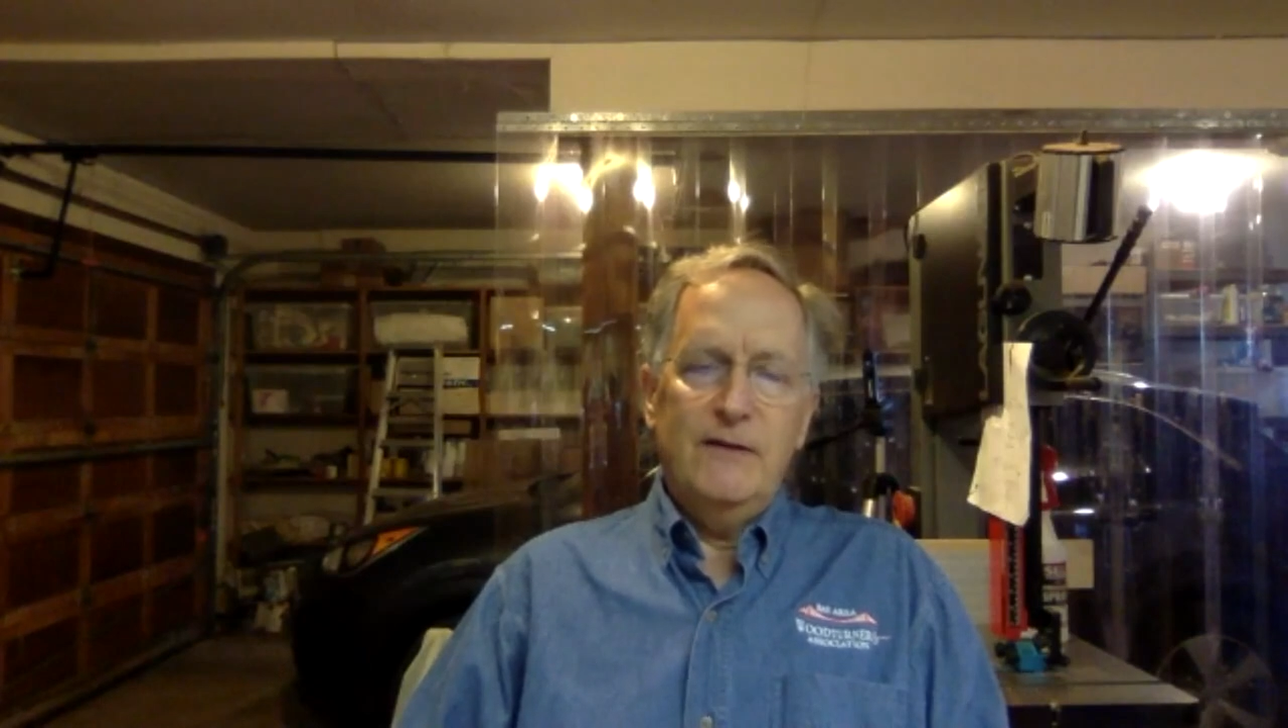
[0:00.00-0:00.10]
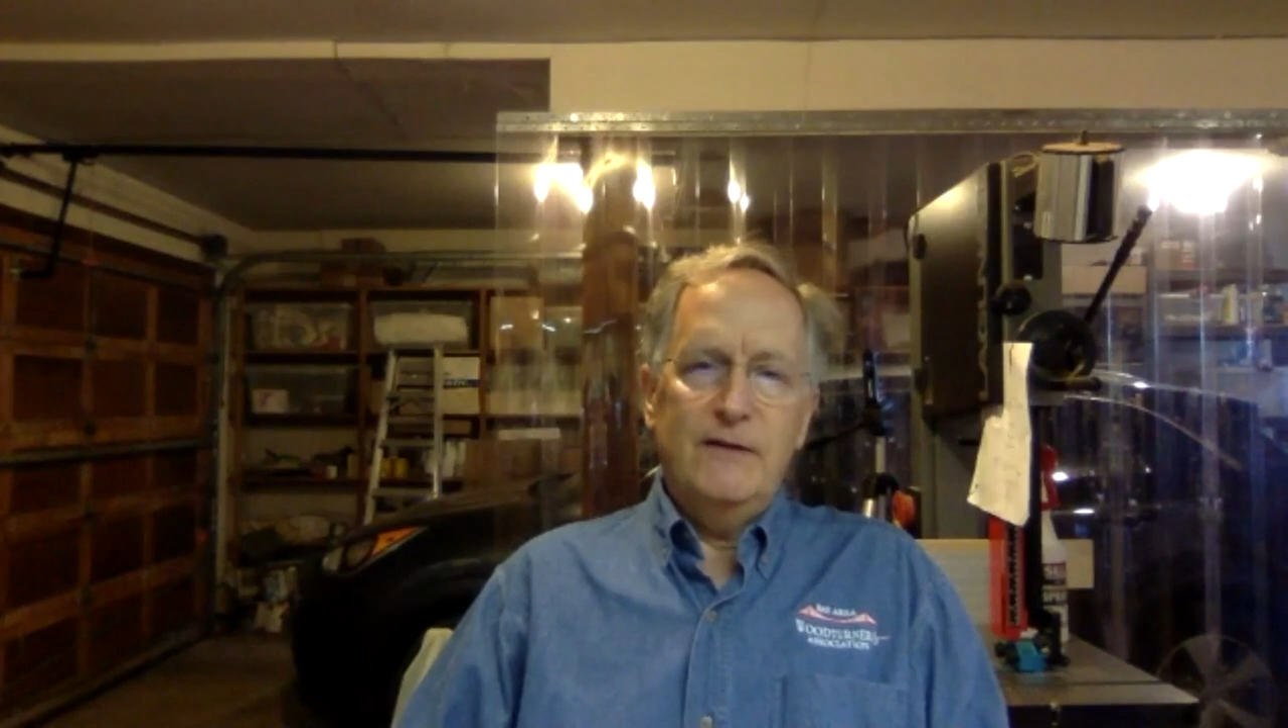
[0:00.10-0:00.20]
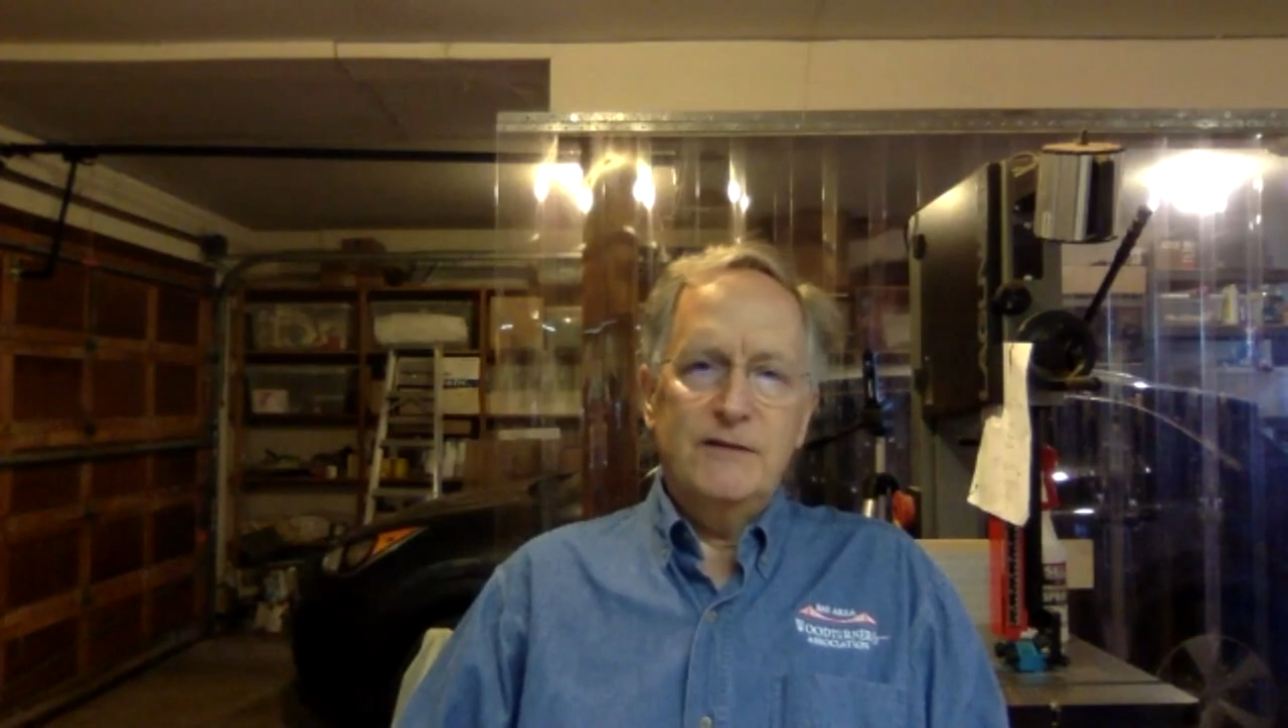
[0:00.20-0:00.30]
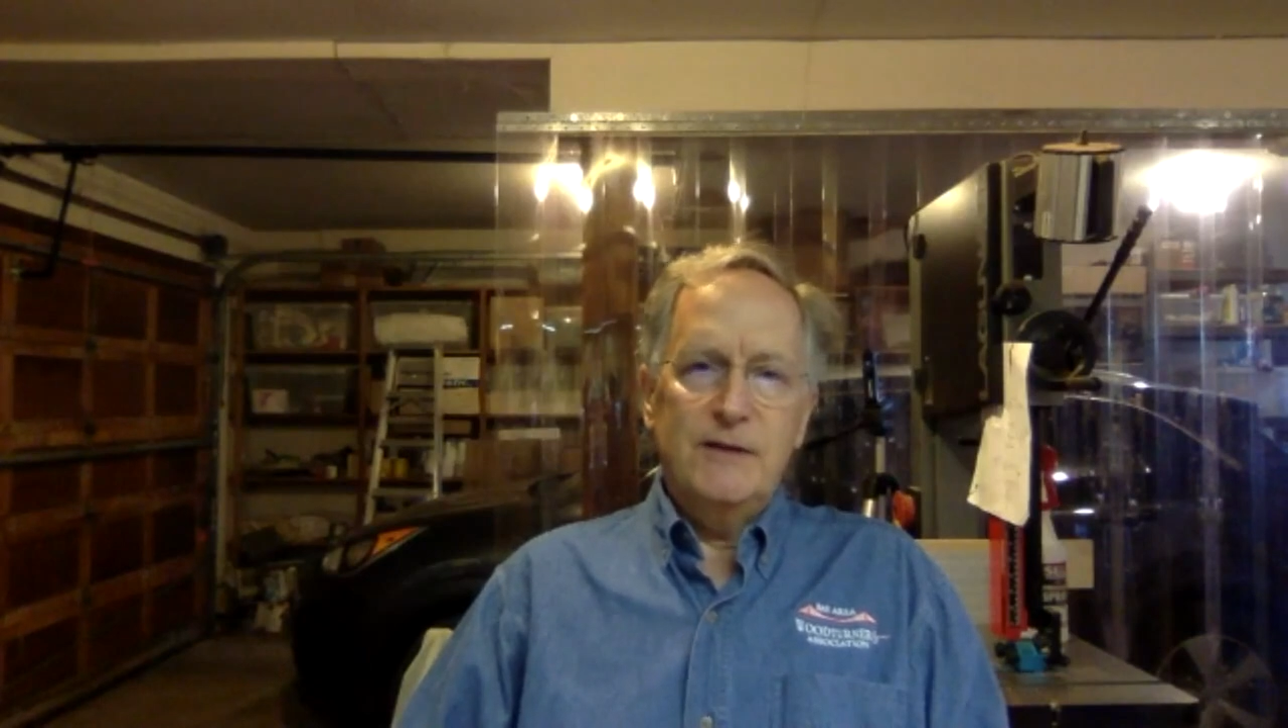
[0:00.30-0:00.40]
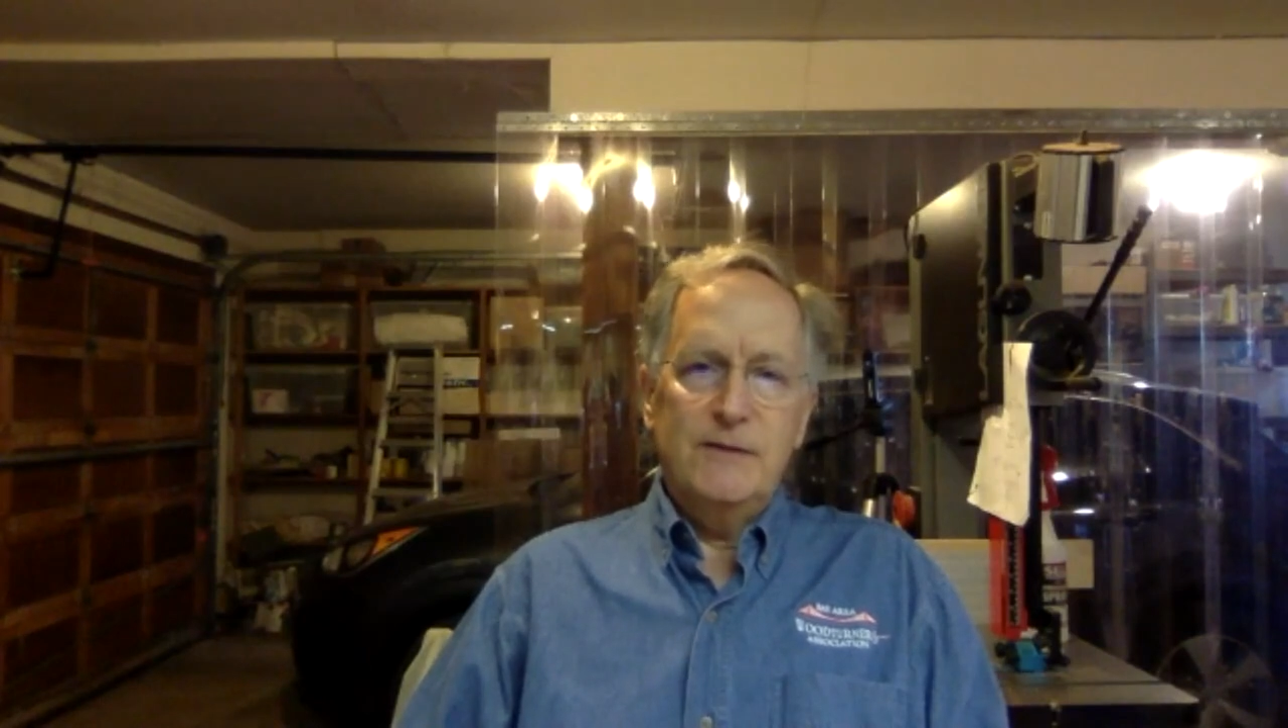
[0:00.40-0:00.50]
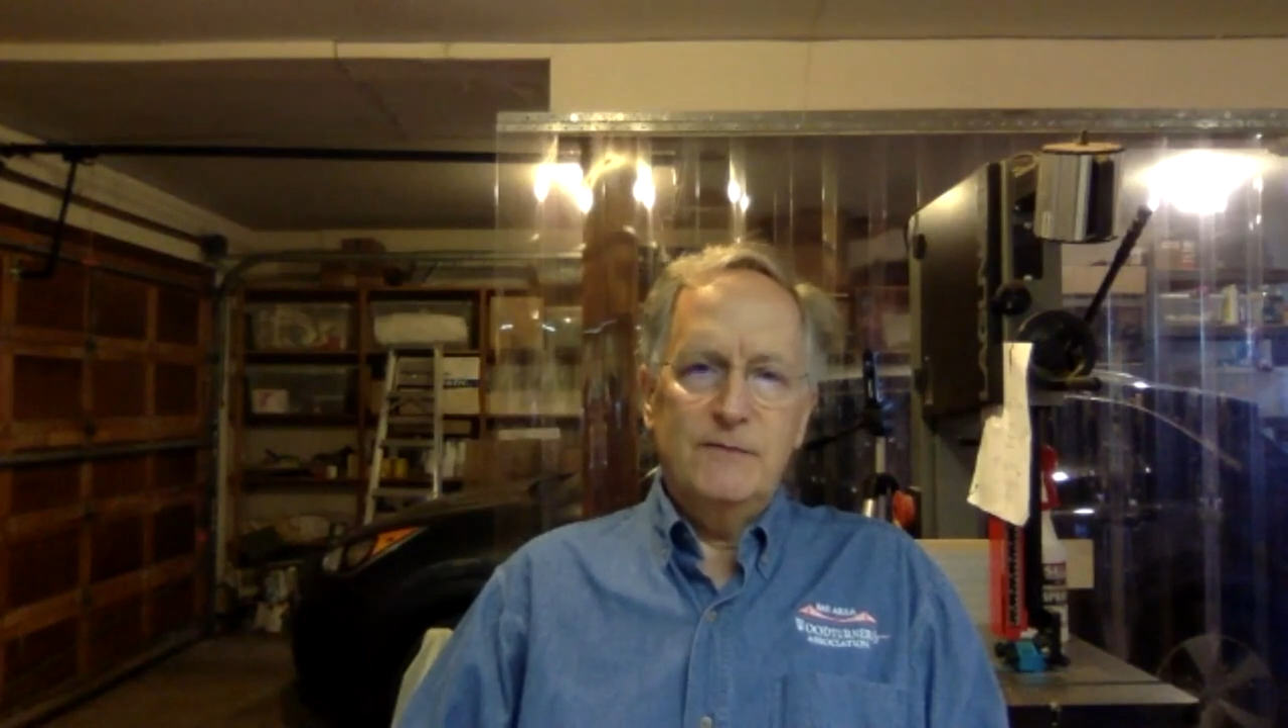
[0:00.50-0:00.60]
that Jim